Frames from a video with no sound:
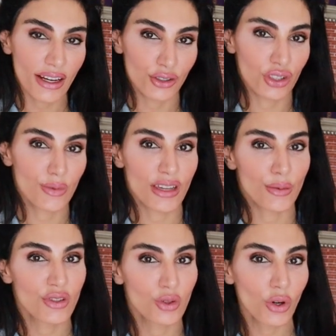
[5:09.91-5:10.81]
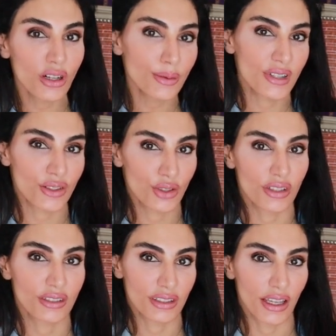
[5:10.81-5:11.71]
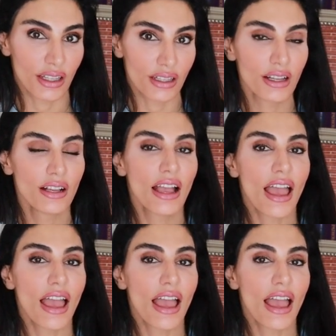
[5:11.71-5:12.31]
to actually be absorbed into the skin